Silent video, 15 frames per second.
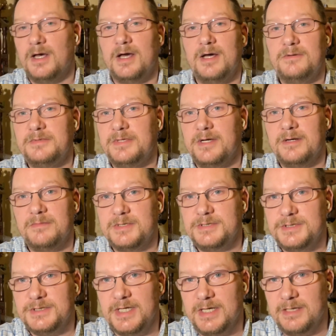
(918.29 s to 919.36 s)
I don't care
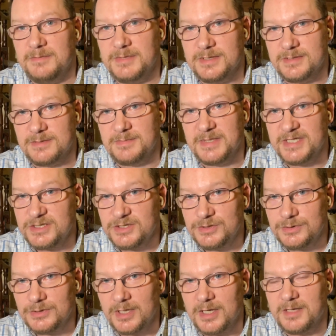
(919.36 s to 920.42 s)
what your name is,
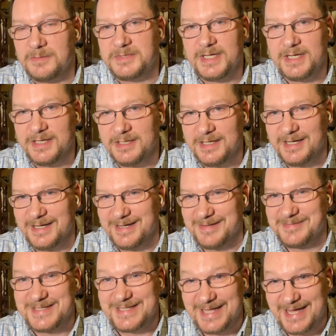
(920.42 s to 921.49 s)
bitch. I'm
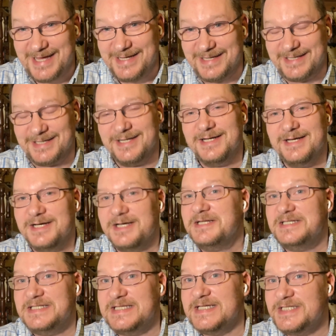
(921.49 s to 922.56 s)
saying,
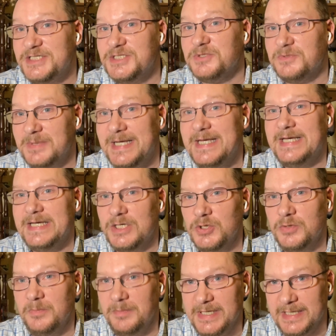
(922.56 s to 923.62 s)
did you
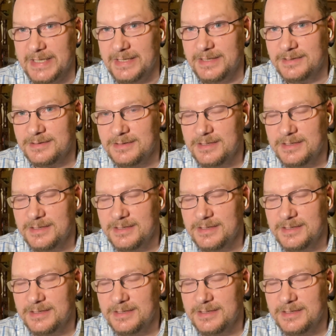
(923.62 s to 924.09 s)
hear me?